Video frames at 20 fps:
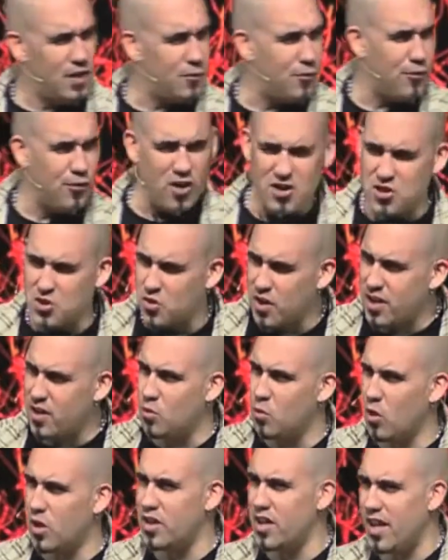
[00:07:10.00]

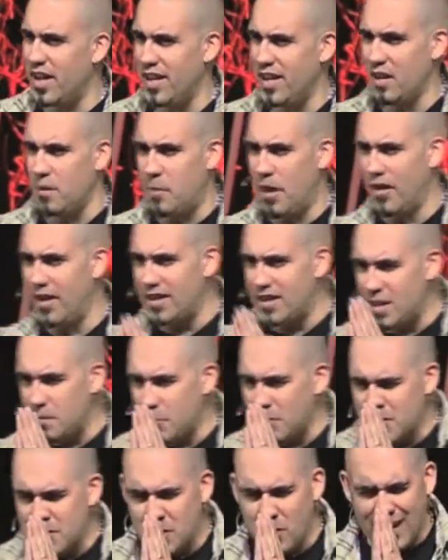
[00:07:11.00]
frustrated one night about 18
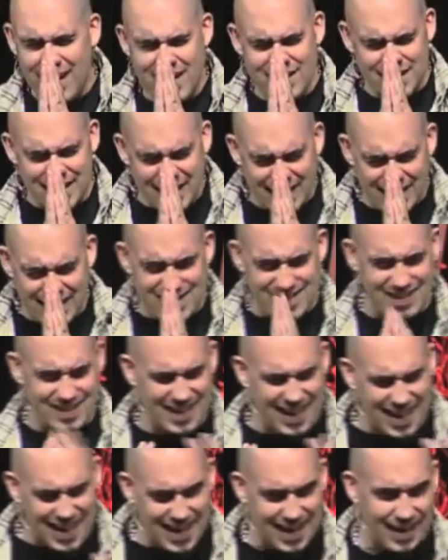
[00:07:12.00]
months ago, I asked God, I said,
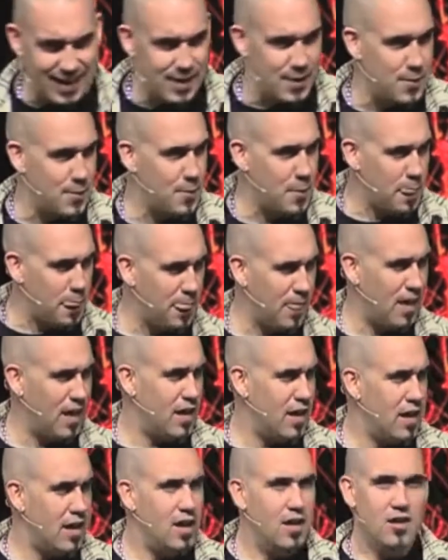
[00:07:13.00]
God,
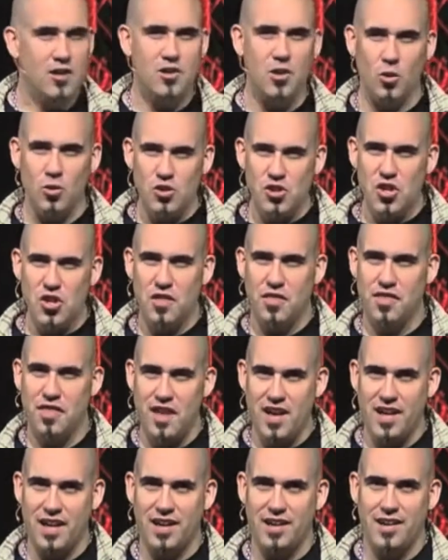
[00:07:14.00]
don't you
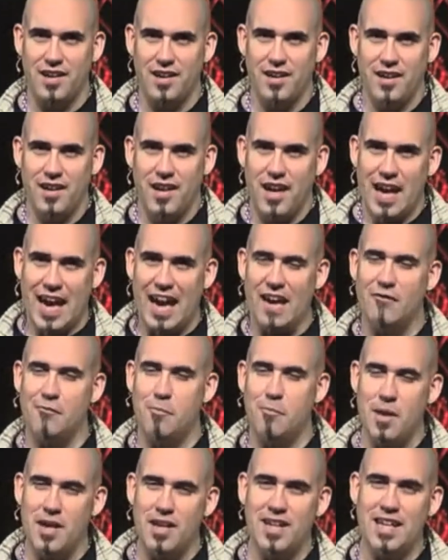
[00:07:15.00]
think
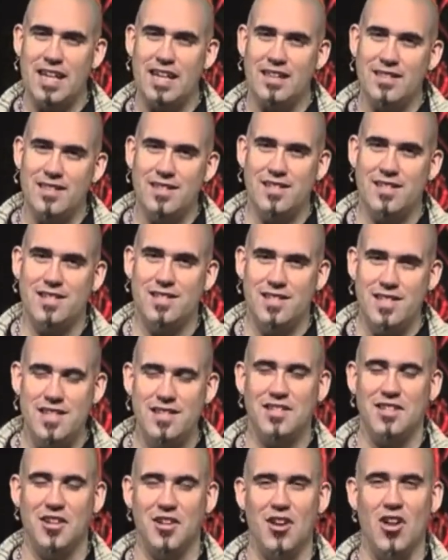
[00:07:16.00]
I've been in this
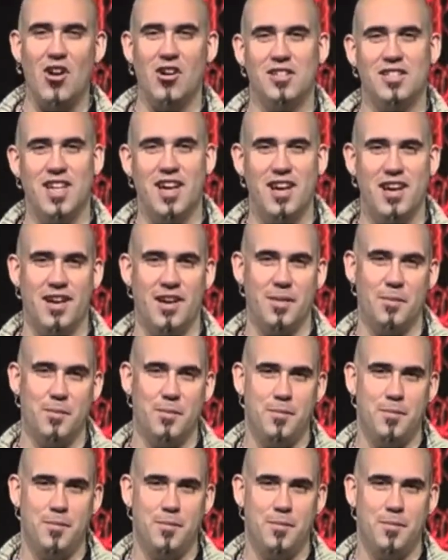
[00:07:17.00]
season a long time?